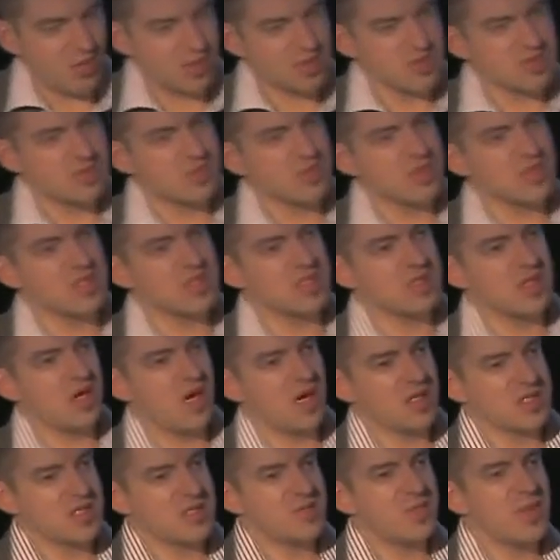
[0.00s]
once we
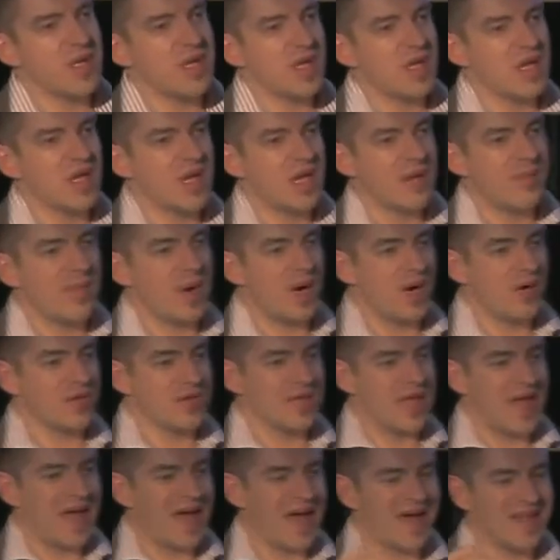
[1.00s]
start speaking
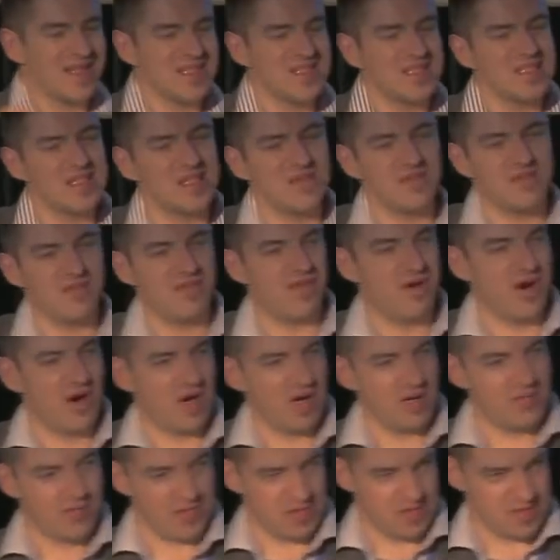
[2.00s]
about
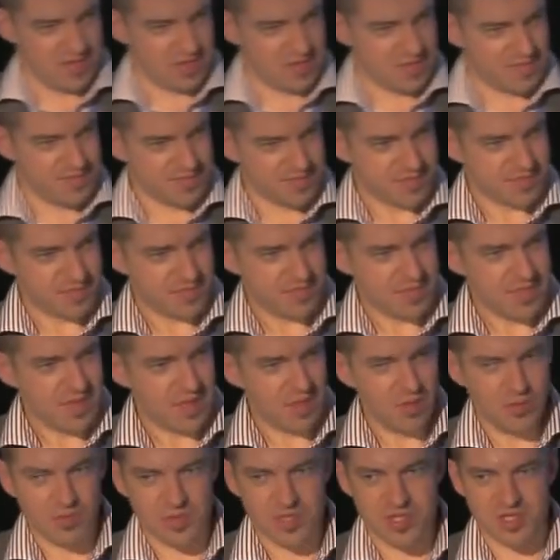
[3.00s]
antivirus,
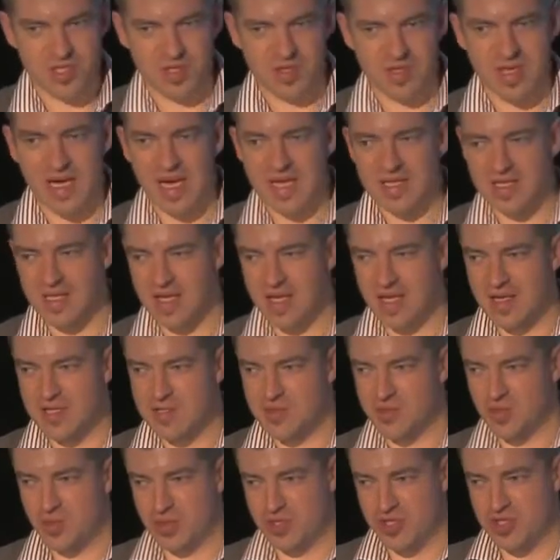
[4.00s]
which in that
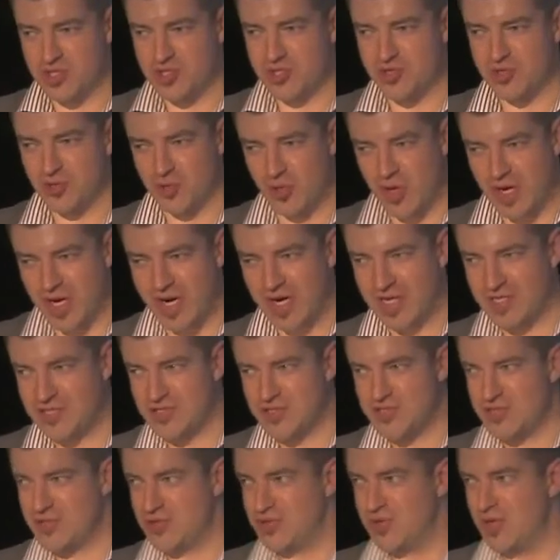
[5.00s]
case would try
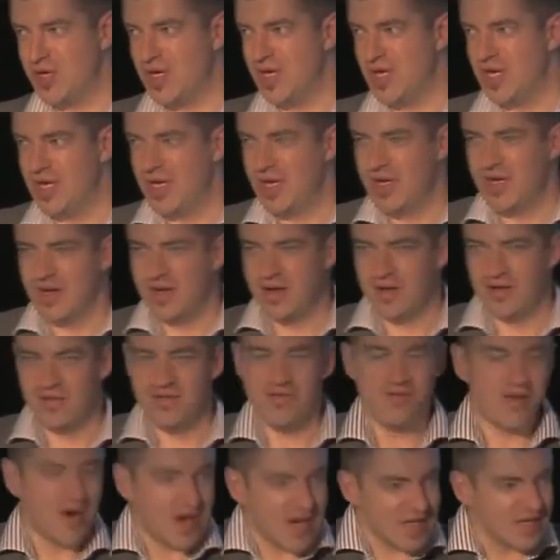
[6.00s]
to
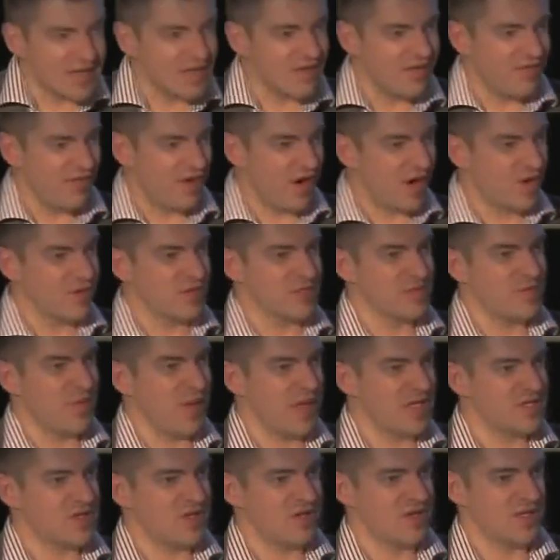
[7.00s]
find the virus
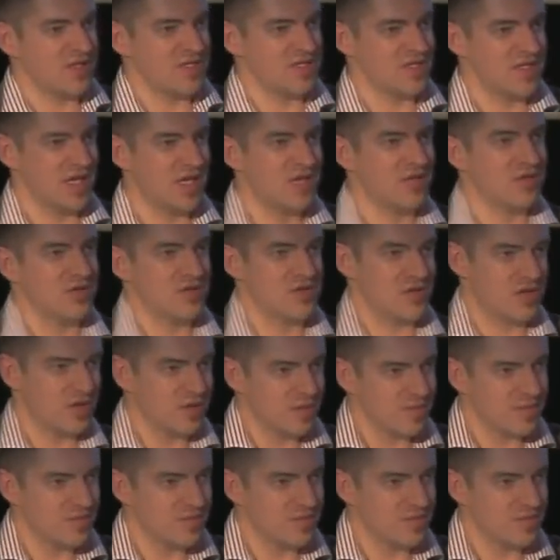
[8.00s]
based on the signature